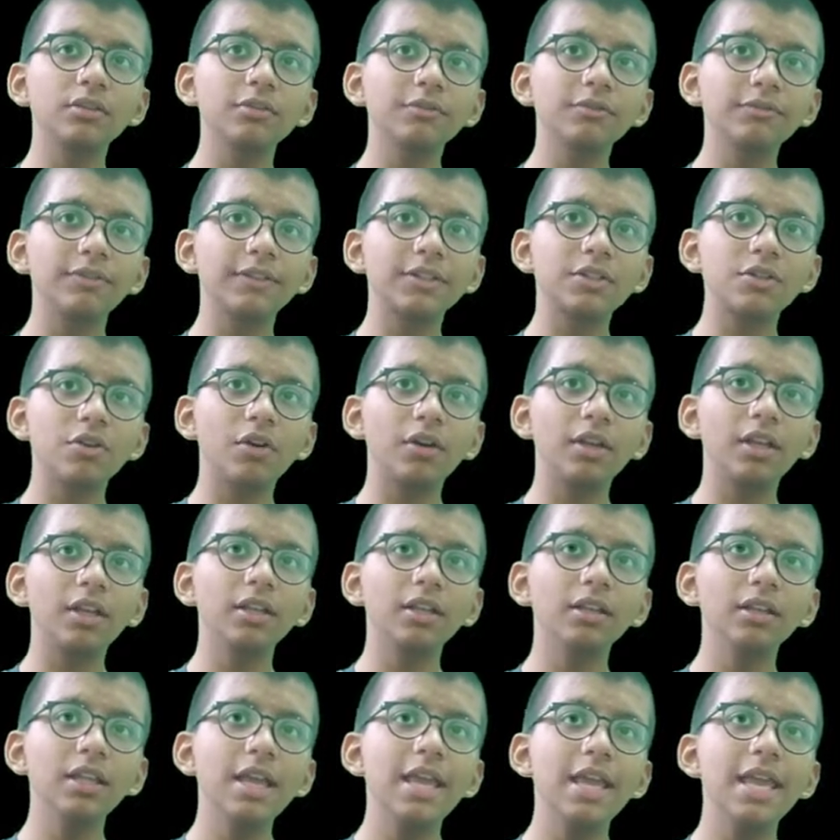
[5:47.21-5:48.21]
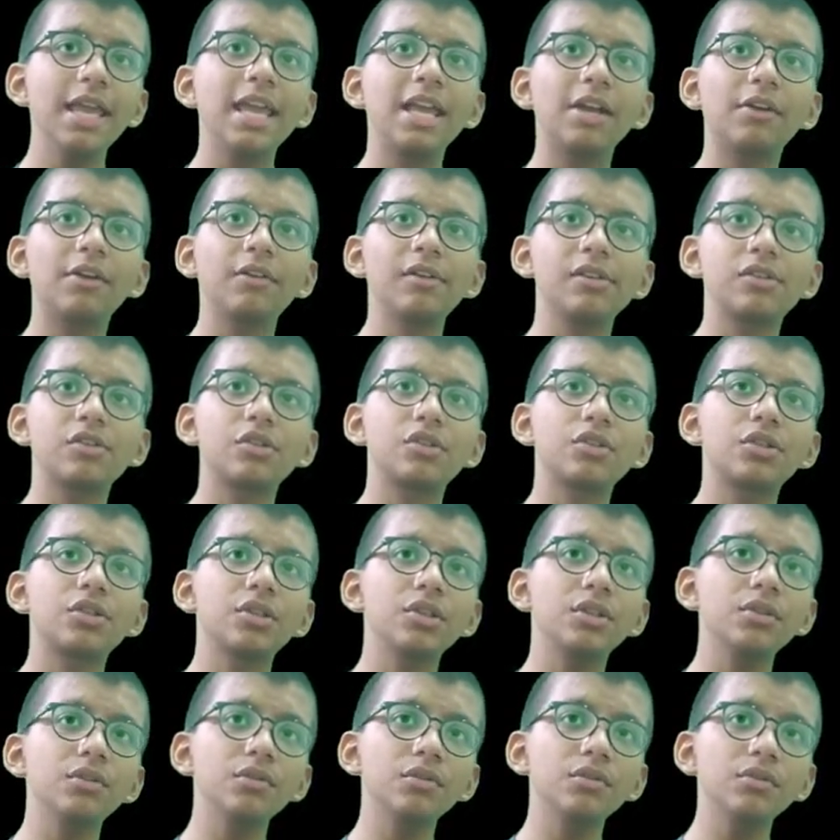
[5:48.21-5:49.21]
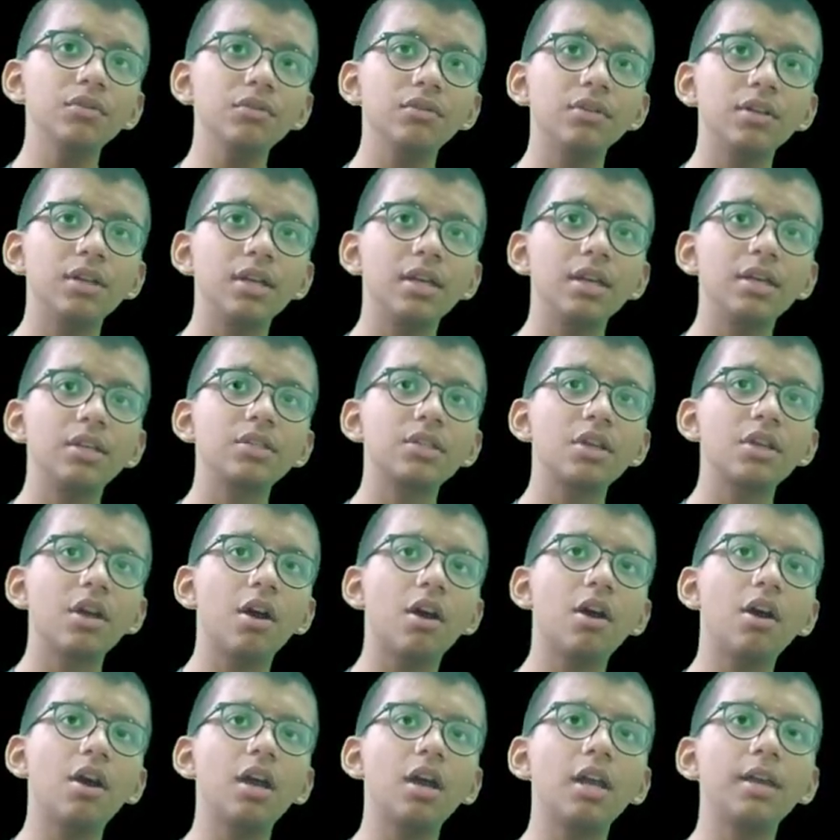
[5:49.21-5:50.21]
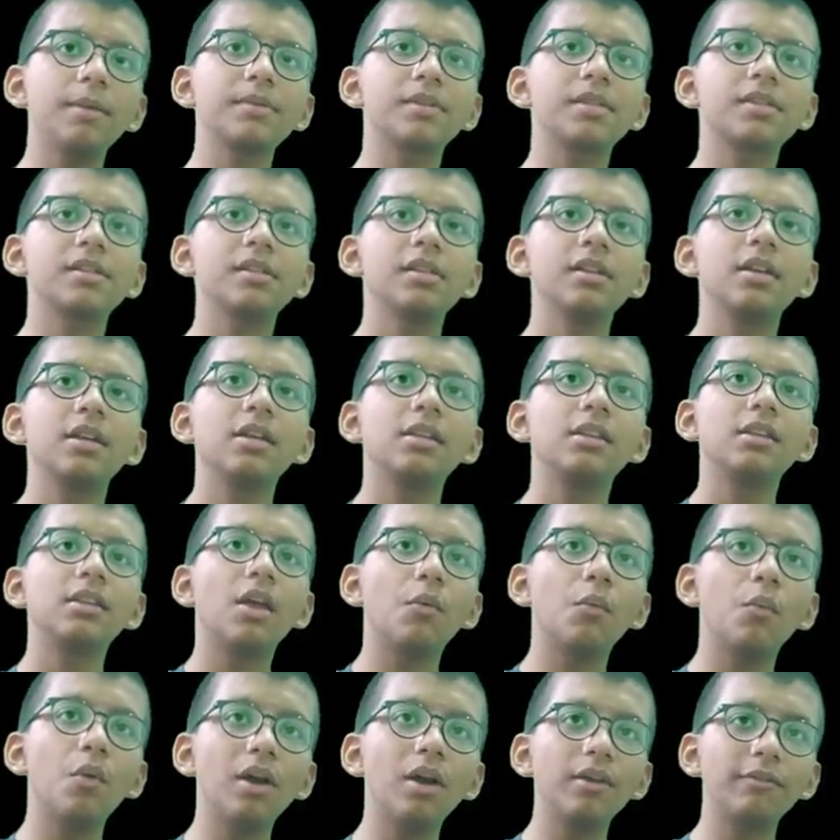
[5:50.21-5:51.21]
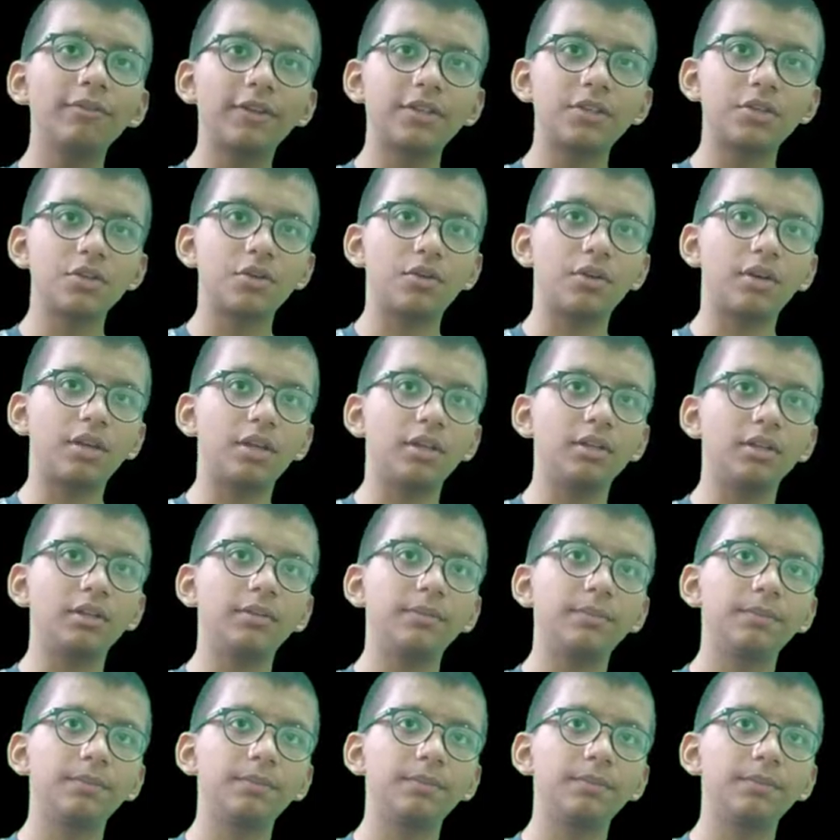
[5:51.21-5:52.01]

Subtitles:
2 factorial equals to 2 times the 1 factorial.